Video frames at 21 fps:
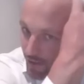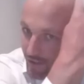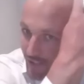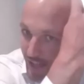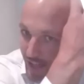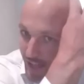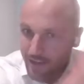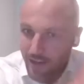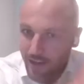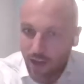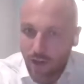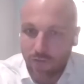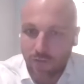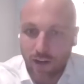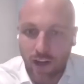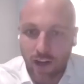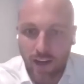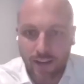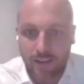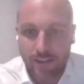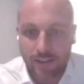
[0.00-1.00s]
London
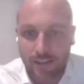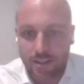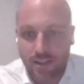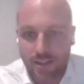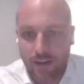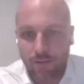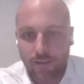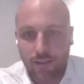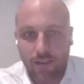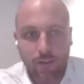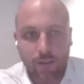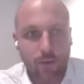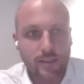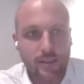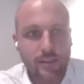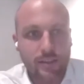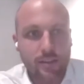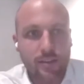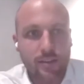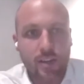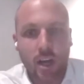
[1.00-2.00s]
overnight, because it generally
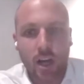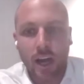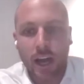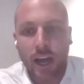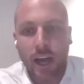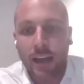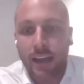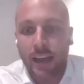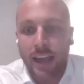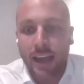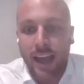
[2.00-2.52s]
always goes higher.